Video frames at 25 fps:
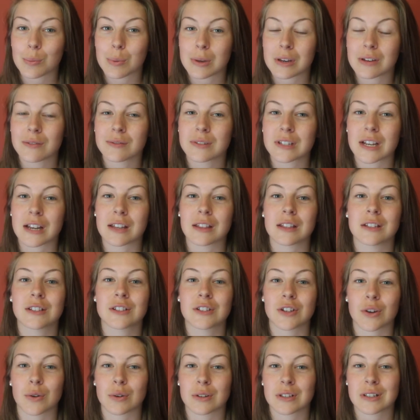bit of daily
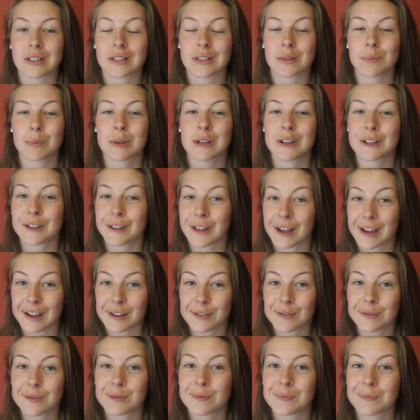stoicism in your
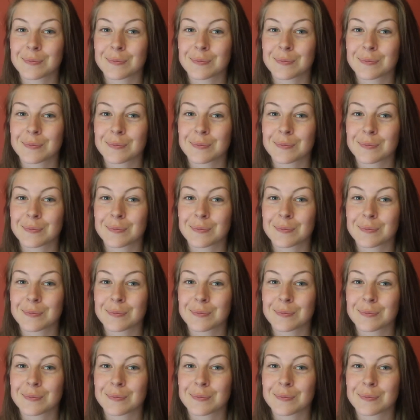life,